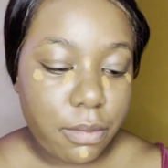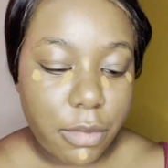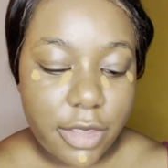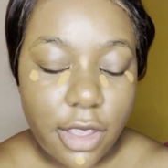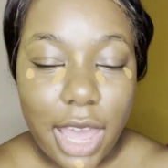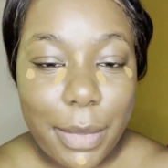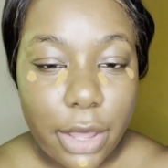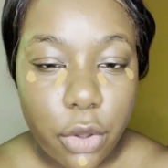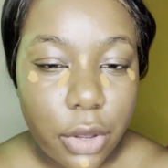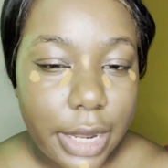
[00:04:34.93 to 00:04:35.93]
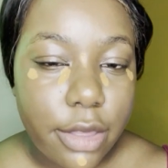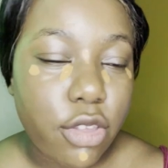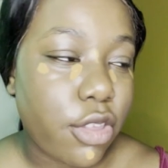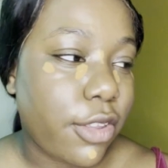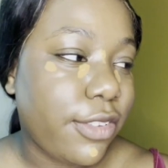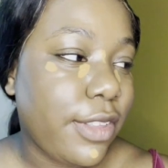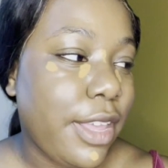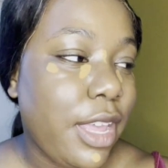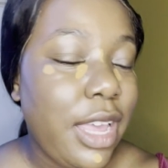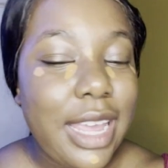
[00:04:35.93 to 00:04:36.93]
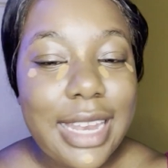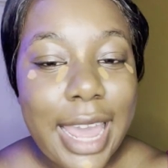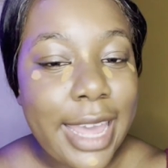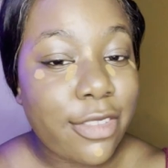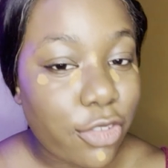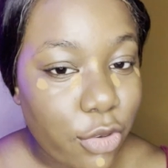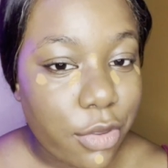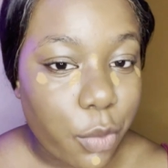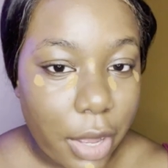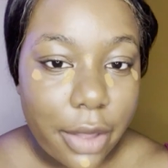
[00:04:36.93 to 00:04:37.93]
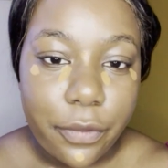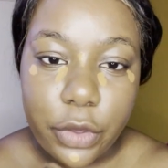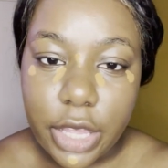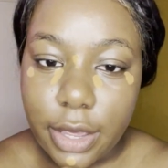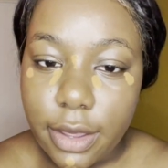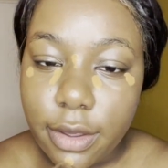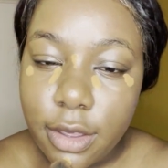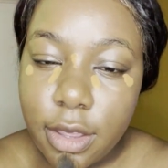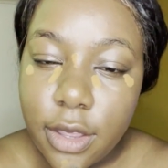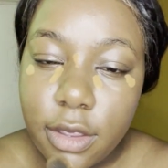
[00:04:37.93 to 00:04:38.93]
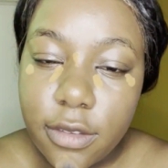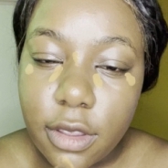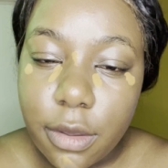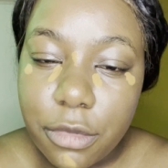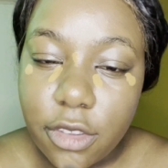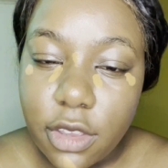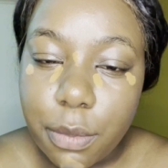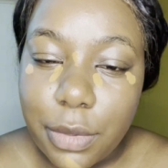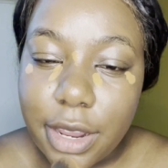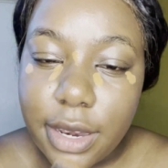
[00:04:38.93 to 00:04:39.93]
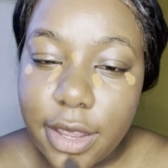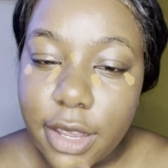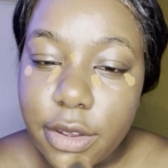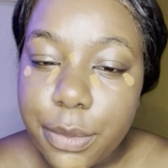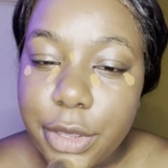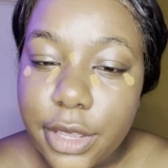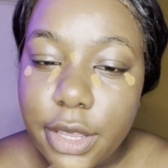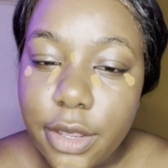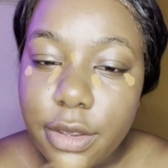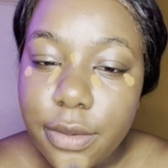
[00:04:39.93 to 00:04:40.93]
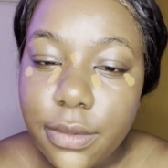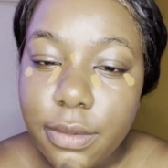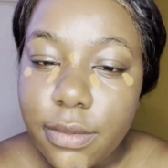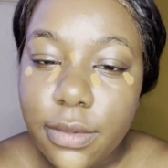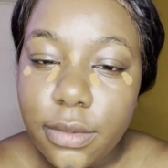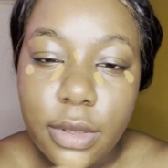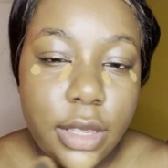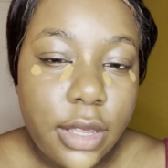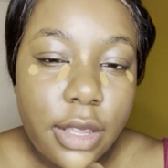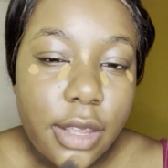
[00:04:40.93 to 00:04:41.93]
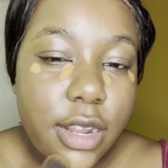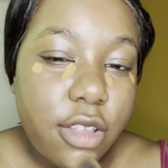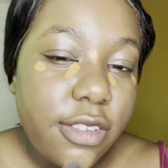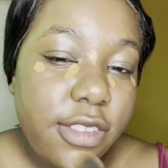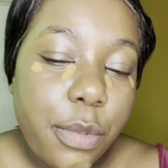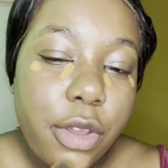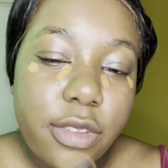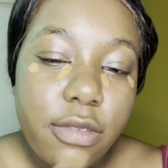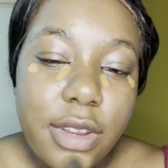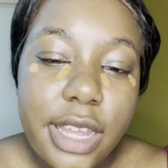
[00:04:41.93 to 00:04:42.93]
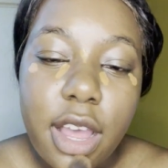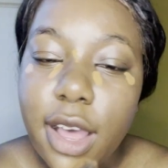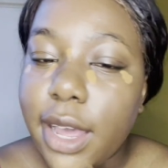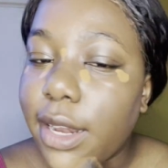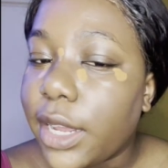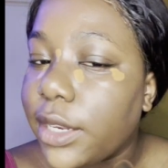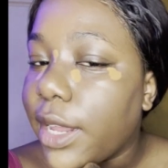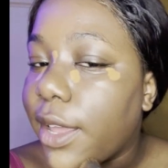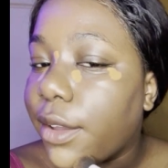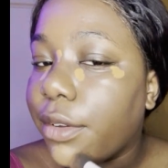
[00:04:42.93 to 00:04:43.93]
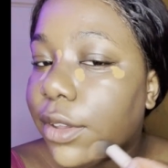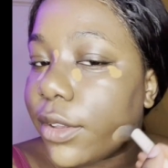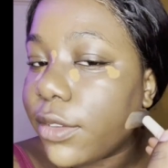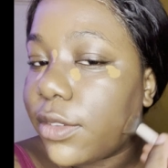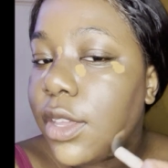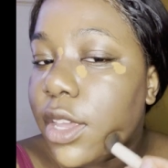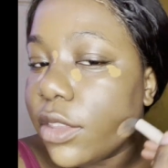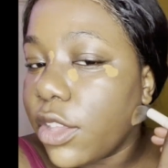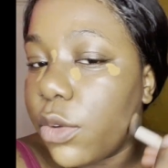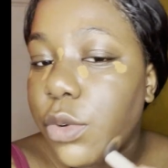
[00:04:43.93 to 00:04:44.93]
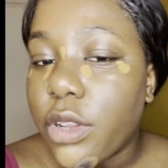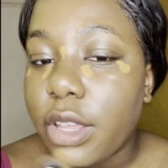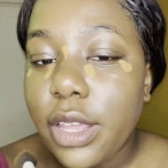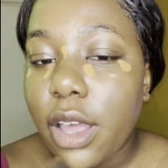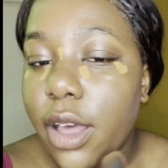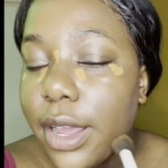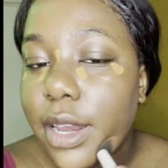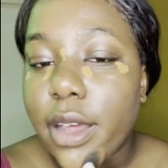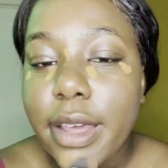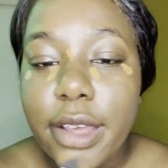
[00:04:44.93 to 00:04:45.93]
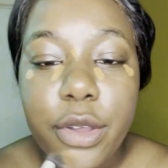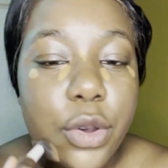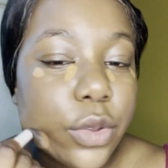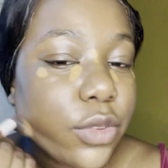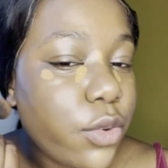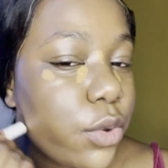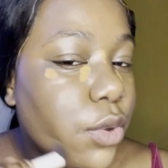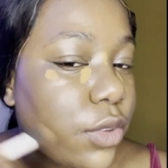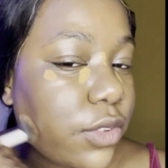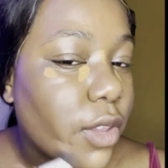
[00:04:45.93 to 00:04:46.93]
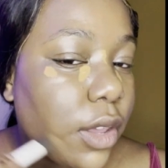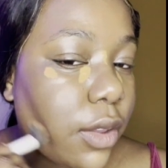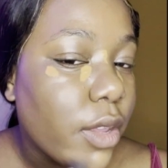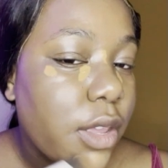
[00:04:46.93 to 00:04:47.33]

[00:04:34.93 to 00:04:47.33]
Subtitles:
time at college. Just let it do the work for you. So I'm just gonna blend it out a bit, and it's just supposed to really highlight the areas that you want to highlight and contour. So